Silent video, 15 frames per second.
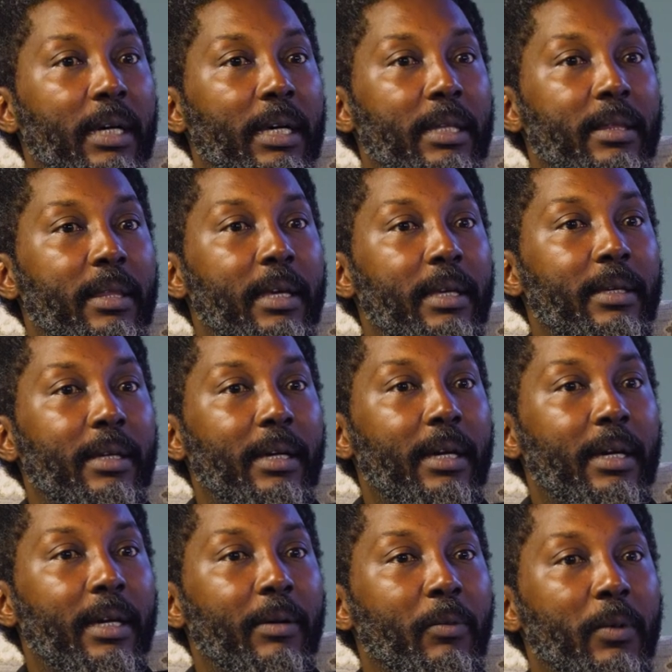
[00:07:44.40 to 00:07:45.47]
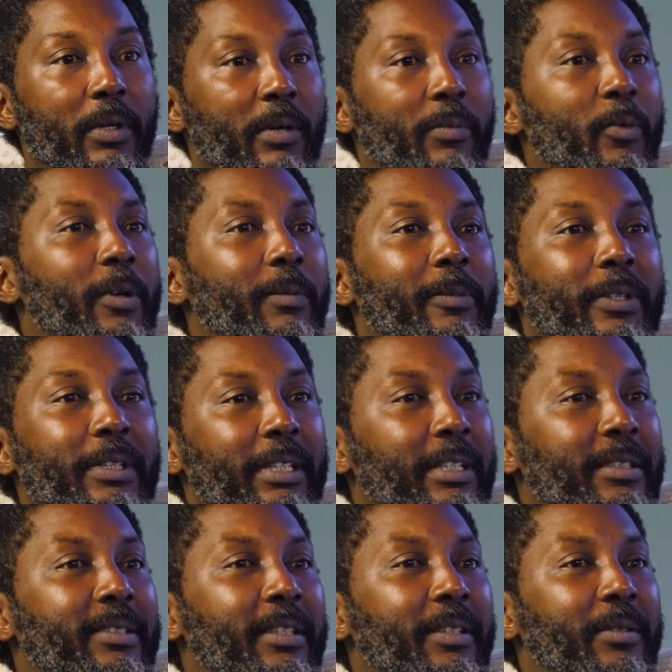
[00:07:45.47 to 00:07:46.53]
I think I woke up one morning
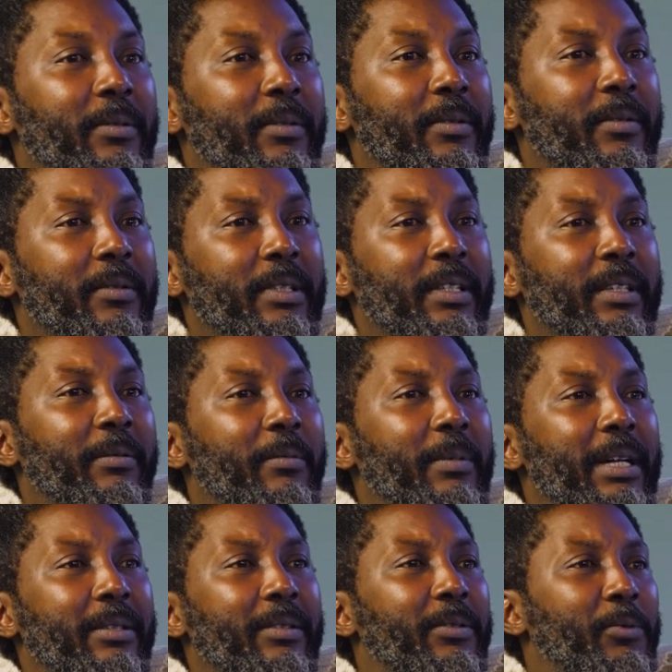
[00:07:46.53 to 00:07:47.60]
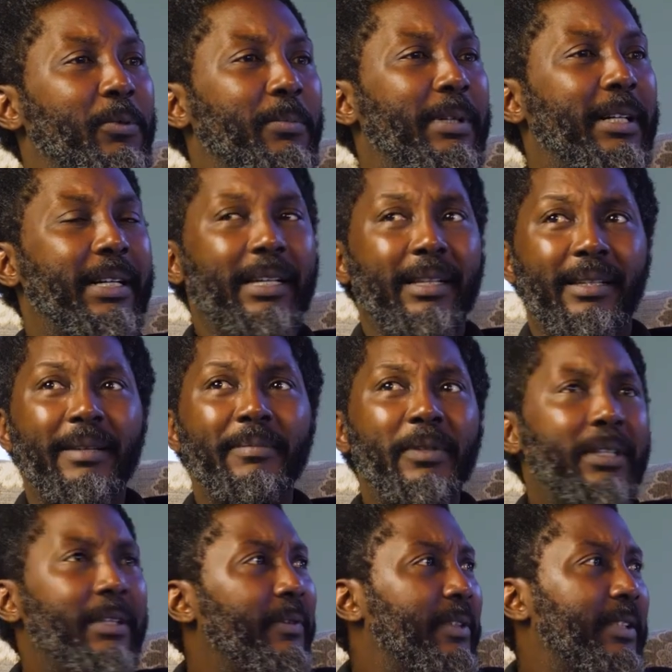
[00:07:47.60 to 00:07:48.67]
and I said, hey, why not Dubai? Let me
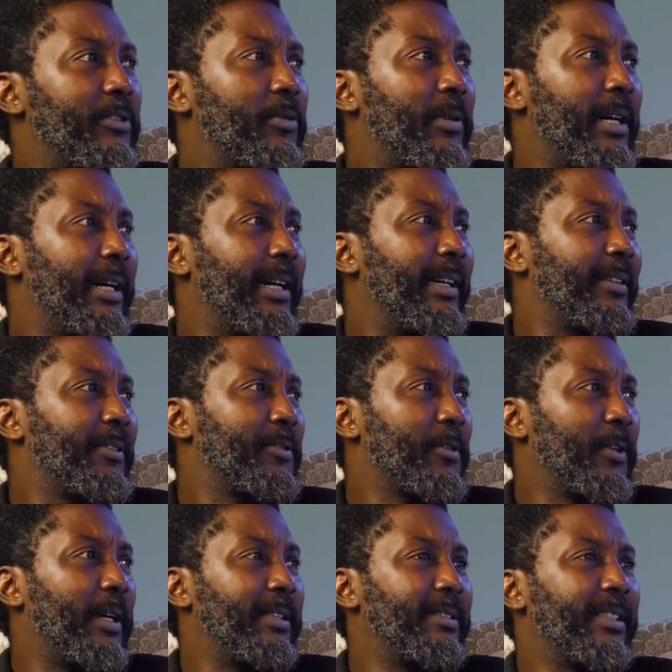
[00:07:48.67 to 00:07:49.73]
give it a try. So I